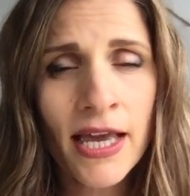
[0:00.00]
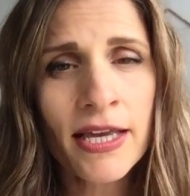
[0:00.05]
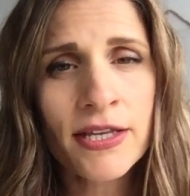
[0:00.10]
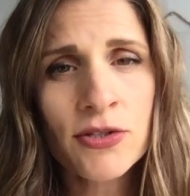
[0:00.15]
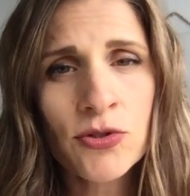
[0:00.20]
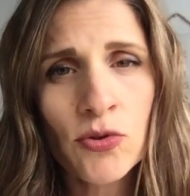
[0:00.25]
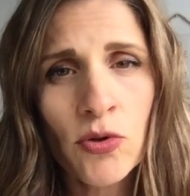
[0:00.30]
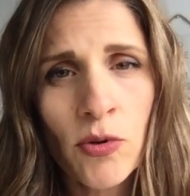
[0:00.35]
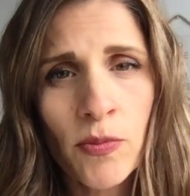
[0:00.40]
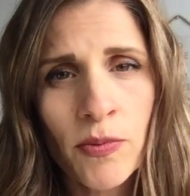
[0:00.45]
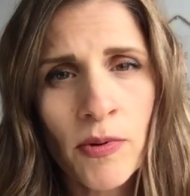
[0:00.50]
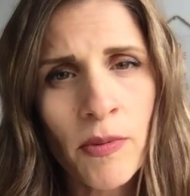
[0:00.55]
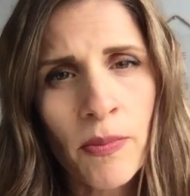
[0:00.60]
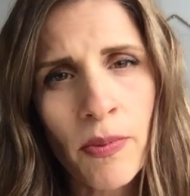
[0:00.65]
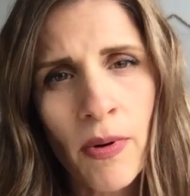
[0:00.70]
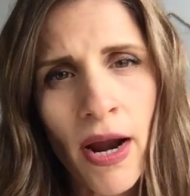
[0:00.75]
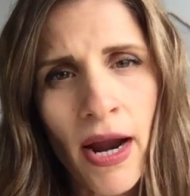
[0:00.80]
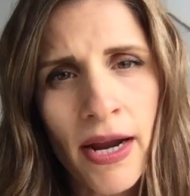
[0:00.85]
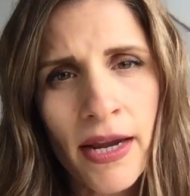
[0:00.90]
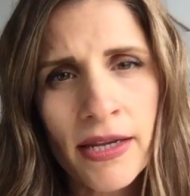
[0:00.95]
a sole
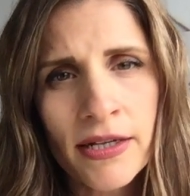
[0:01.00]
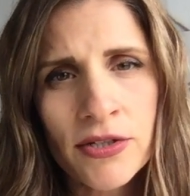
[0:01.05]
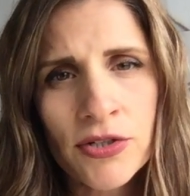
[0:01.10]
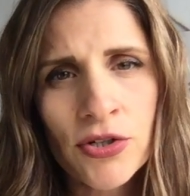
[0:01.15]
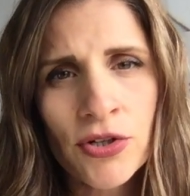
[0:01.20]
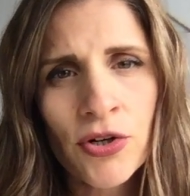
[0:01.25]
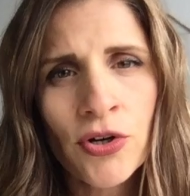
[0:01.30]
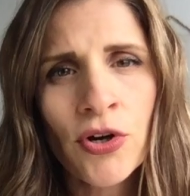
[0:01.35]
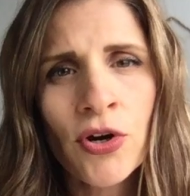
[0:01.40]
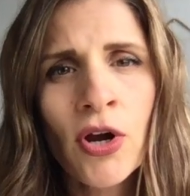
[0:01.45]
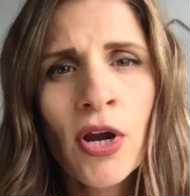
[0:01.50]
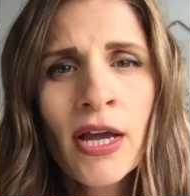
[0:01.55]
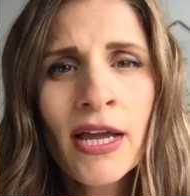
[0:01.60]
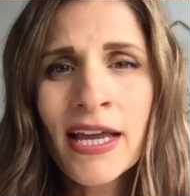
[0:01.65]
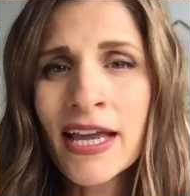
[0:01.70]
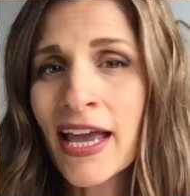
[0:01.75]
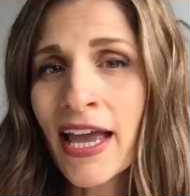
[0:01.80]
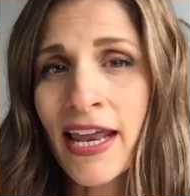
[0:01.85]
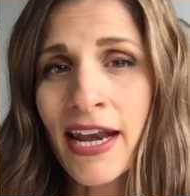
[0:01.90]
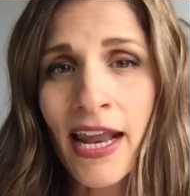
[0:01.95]
proprietor,
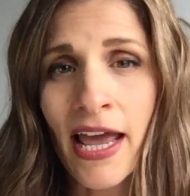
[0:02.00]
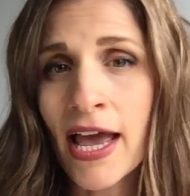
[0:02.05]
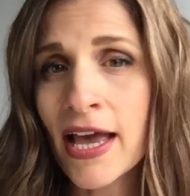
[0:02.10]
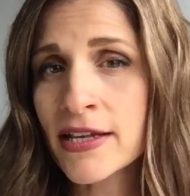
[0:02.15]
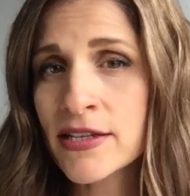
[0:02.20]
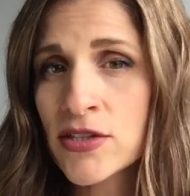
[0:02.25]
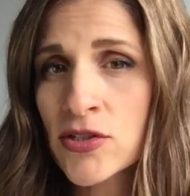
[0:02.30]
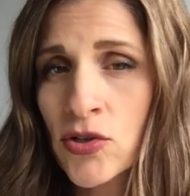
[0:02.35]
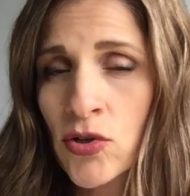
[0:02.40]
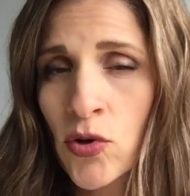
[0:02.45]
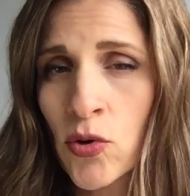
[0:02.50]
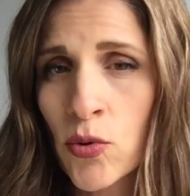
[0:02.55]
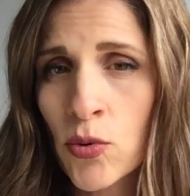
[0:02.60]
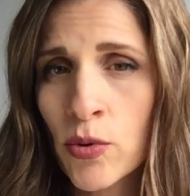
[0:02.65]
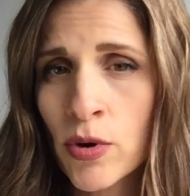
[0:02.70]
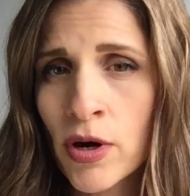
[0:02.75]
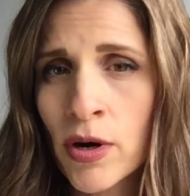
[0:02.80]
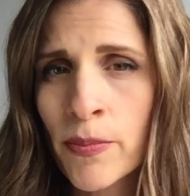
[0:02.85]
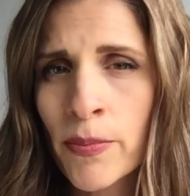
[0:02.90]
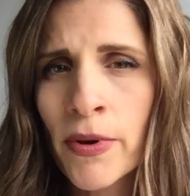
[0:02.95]
an S
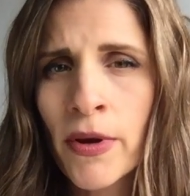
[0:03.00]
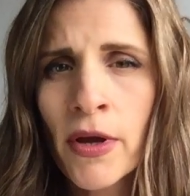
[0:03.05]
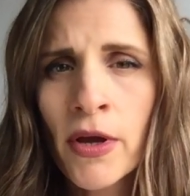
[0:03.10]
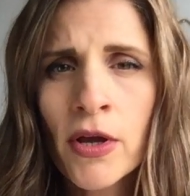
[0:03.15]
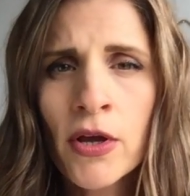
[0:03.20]
Corp.